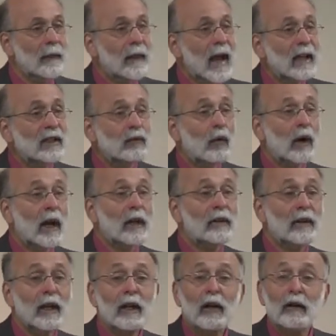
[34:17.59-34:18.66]
That's what I
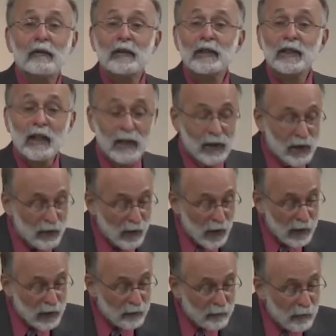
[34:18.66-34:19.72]
think of as
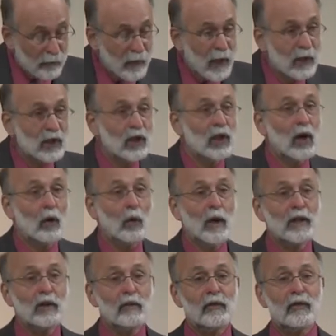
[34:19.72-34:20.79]
constructive revenge. You know,
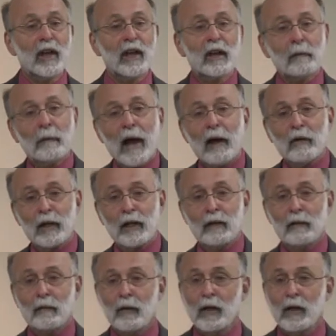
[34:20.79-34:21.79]
when you think about it,